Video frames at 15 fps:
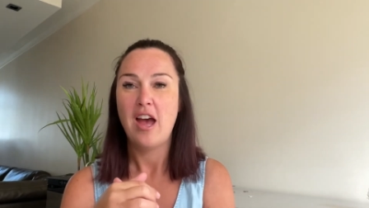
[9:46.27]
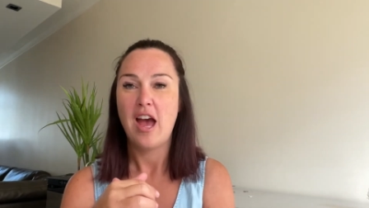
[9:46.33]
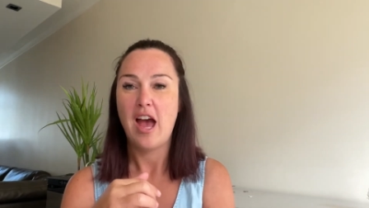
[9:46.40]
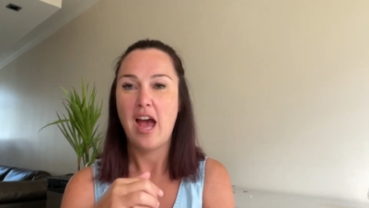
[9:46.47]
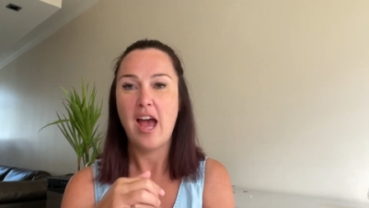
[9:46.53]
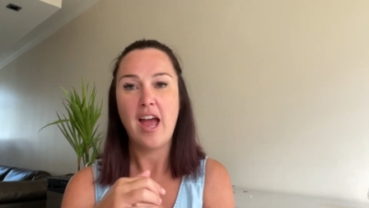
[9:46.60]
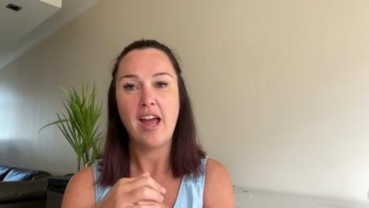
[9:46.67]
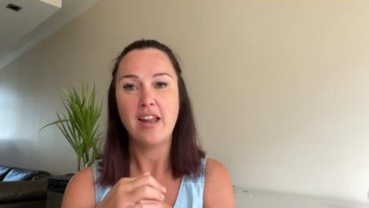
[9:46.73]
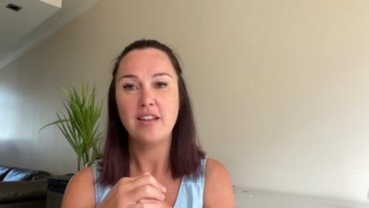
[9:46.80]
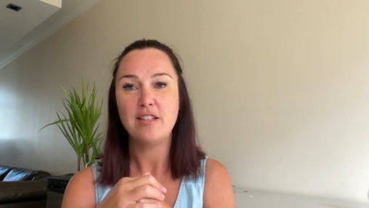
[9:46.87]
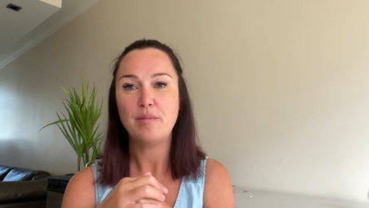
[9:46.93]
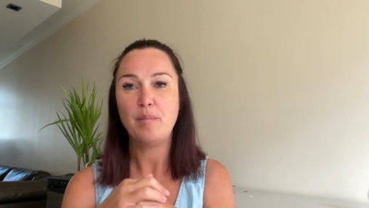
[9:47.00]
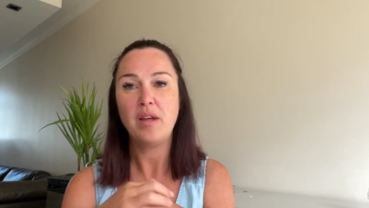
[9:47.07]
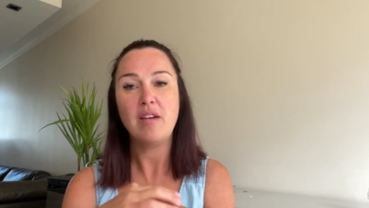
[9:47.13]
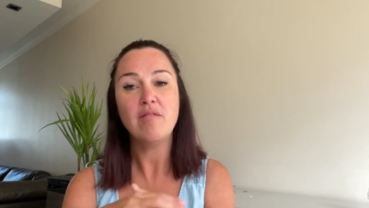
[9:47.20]

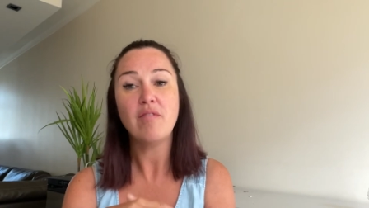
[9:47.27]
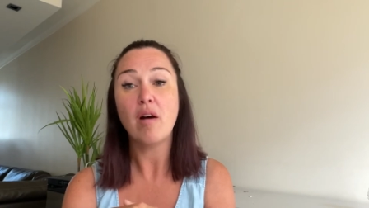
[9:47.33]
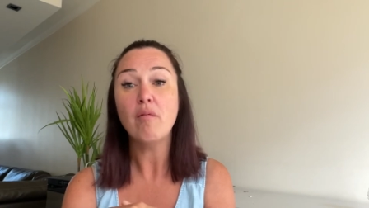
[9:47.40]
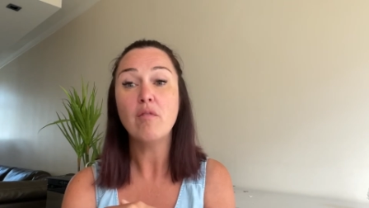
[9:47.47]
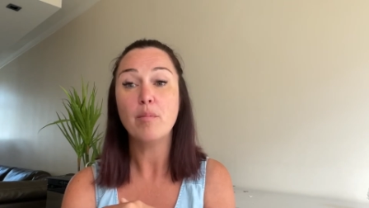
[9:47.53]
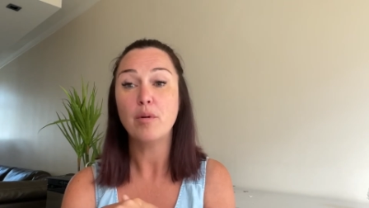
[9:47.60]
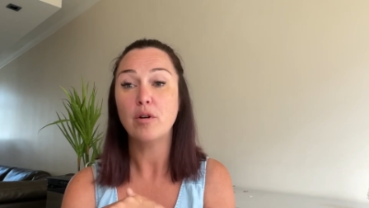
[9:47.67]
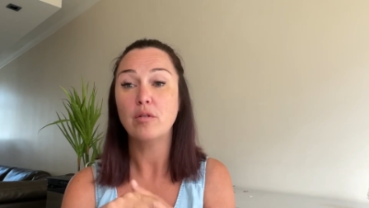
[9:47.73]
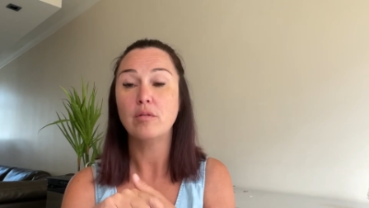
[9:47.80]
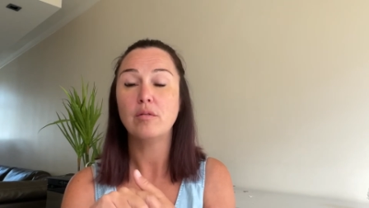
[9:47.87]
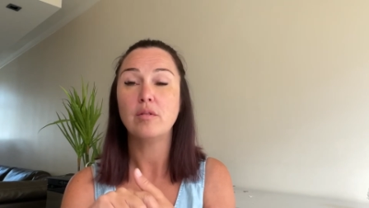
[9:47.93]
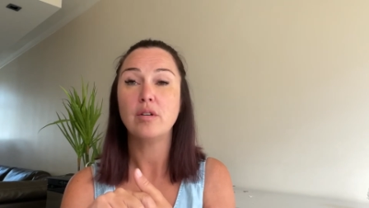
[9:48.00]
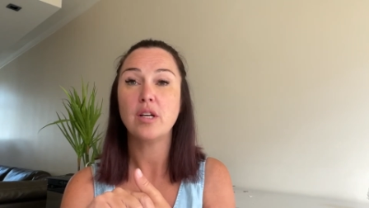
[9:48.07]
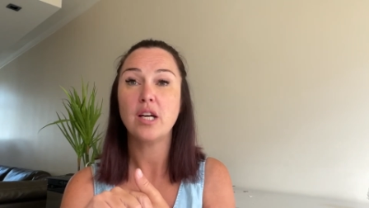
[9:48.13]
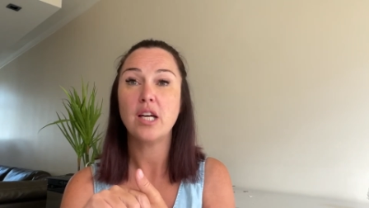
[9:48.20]
And being vulnerable
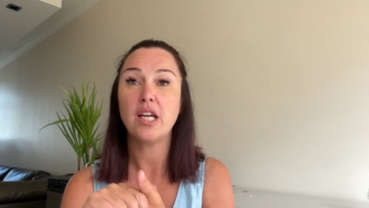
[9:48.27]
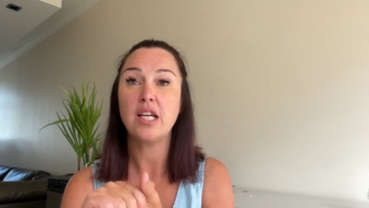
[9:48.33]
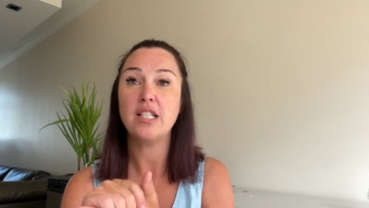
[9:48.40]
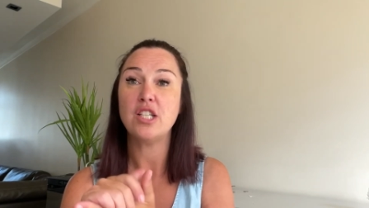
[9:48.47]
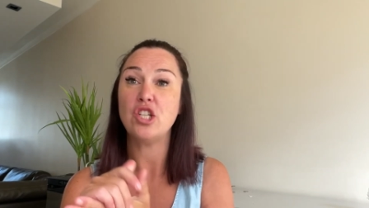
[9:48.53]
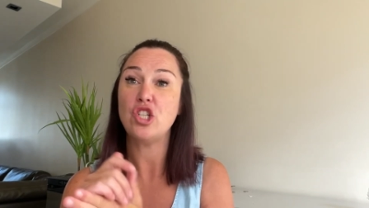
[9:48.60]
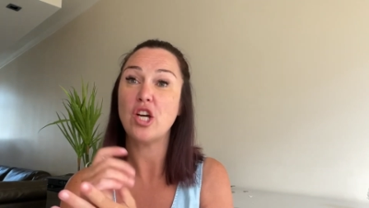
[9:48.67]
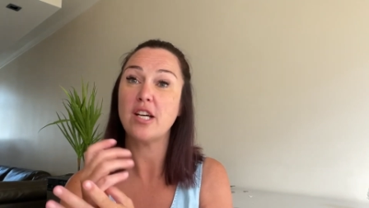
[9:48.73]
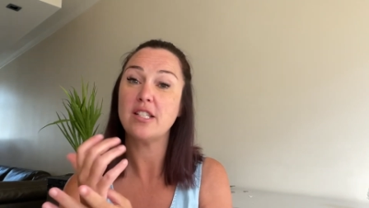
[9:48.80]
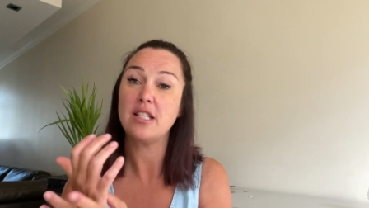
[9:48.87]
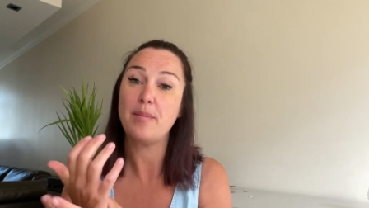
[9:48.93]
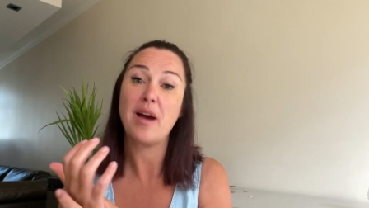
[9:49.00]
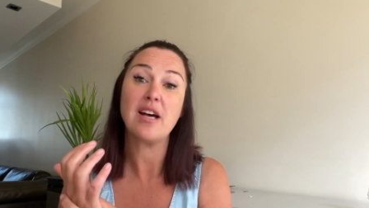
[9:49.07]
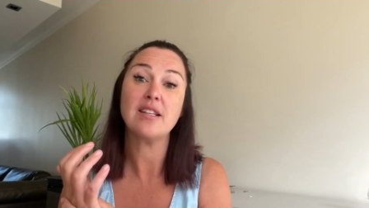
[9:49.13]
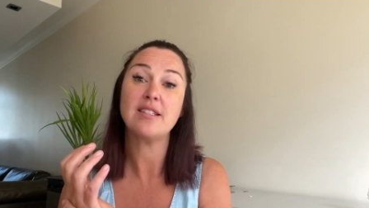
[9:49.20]
isn't just
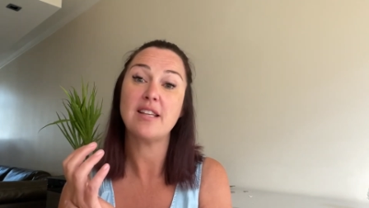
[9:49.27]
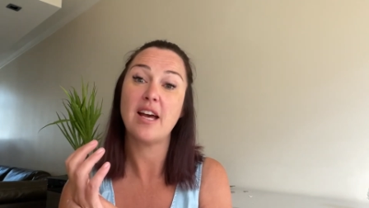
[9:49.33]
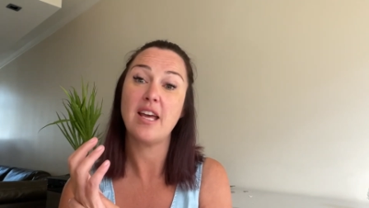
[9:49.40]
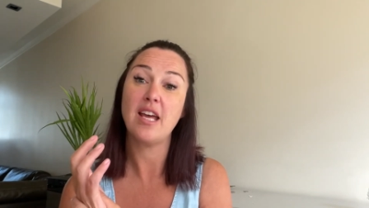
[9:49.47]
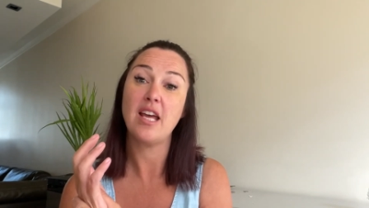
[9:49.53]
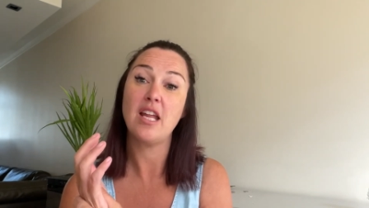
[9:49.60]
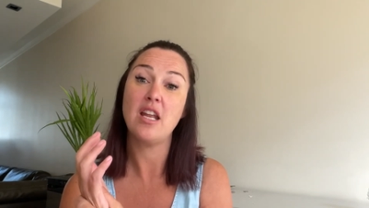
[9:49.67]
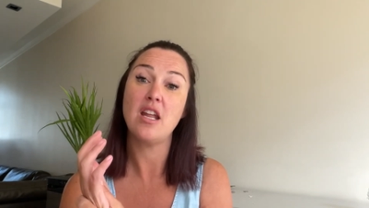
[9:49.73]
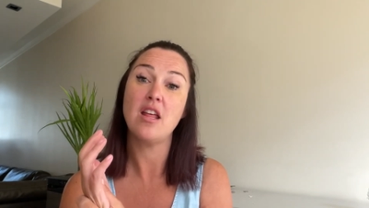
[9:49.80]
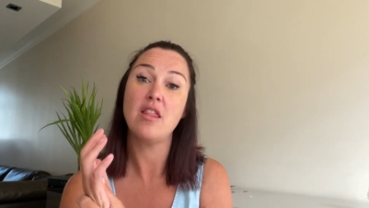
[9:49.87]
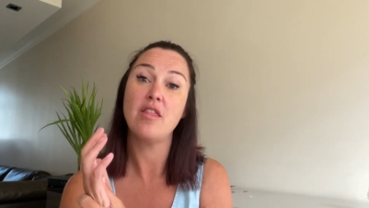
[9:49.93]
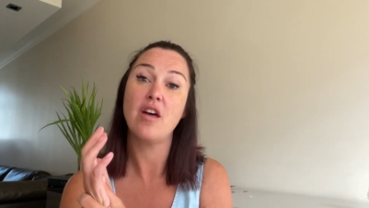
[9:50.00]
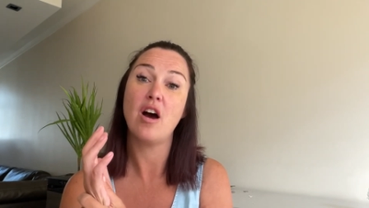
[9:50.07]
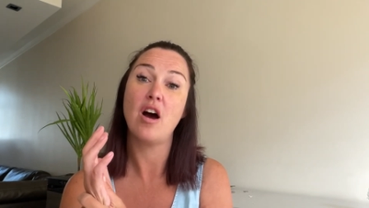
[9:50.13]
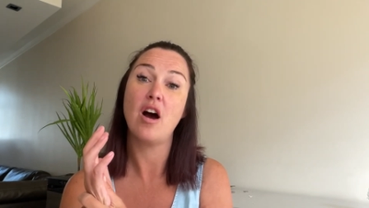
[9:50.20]
about saying
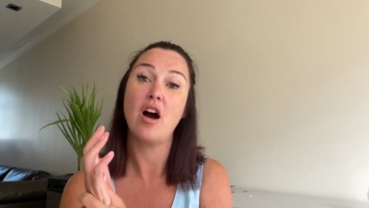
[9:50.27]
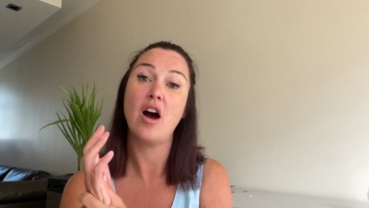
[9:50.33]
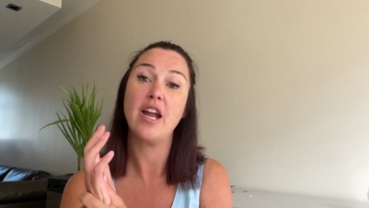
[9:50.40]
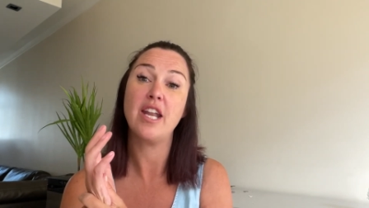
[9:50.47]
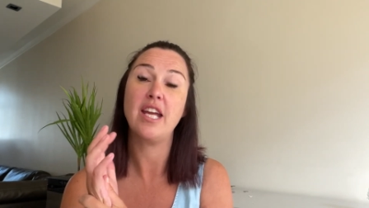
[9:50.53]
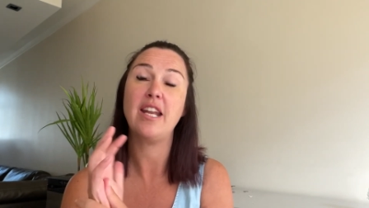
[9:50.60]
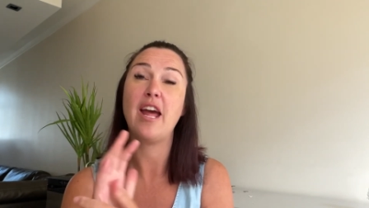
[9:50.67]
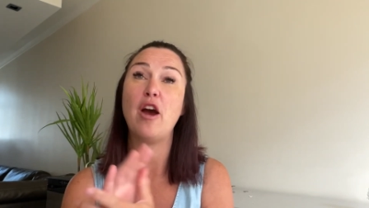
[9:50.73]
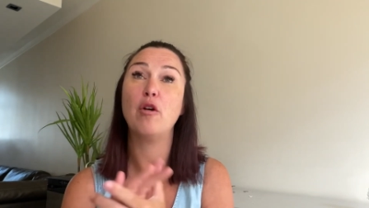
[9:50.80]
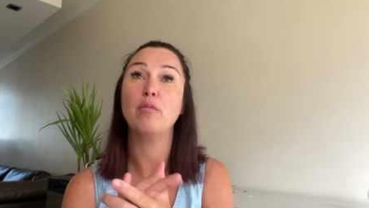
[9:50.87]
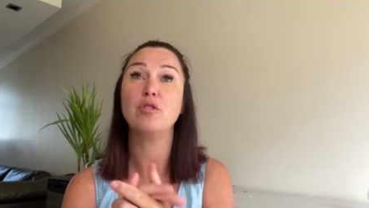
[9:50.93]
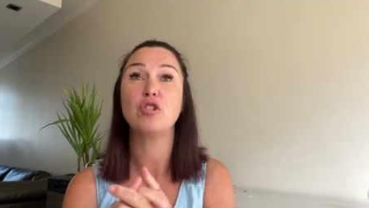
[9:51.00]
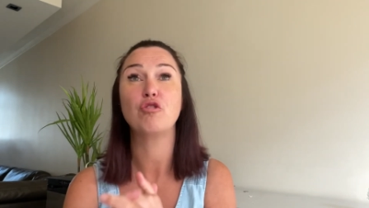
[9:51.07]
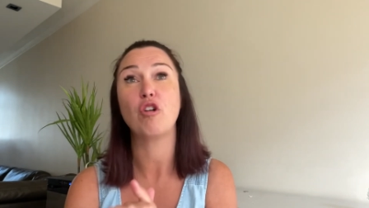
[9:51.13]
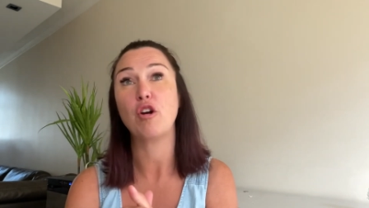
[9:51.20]
that I need help
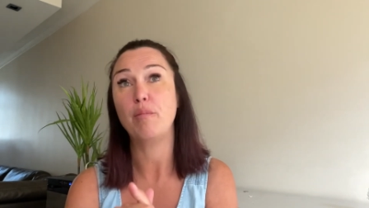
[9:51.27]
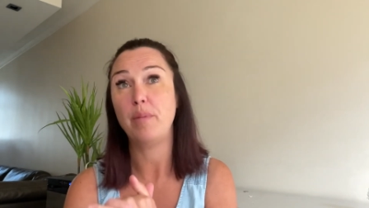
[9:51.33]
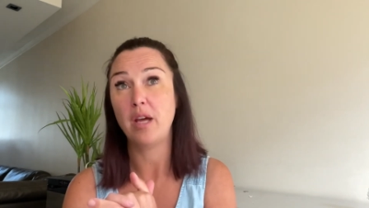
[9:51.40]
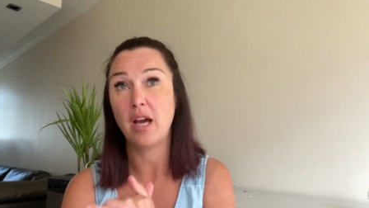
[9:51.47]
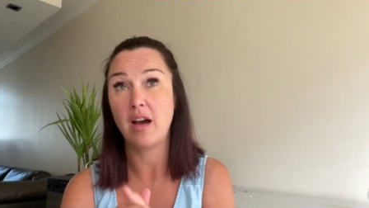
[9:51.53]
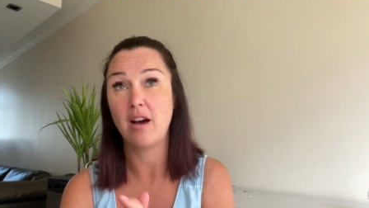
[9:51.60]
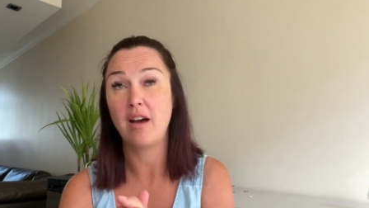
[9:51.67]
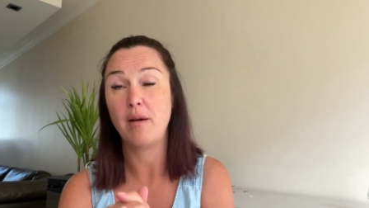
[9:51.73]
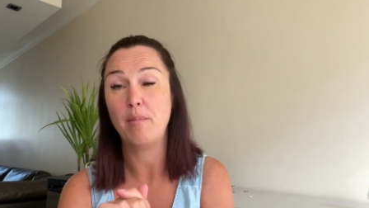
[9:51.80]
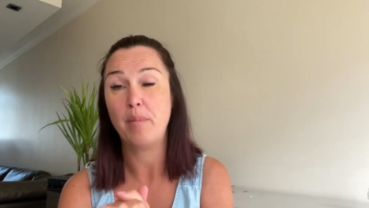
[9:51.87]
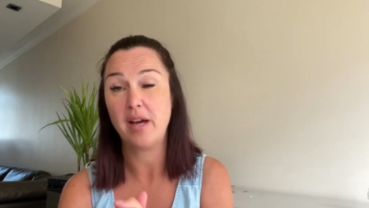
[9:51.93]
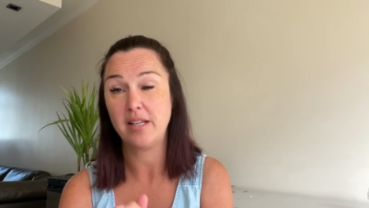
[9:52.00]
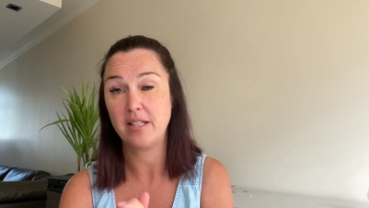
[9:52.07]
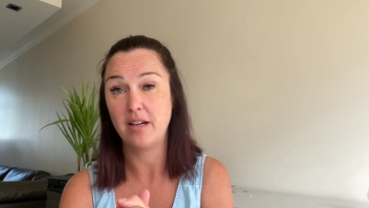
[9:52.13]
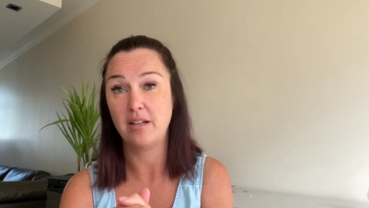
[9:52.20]
to grow bigger and
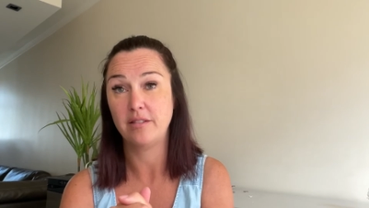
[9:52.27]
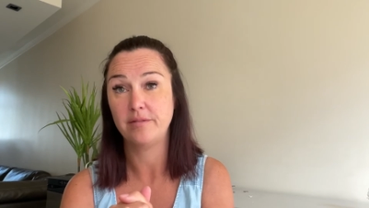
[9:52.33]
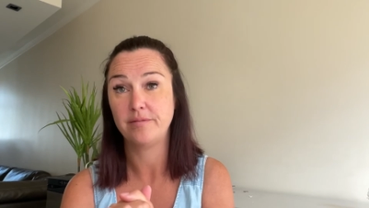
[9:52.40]
better.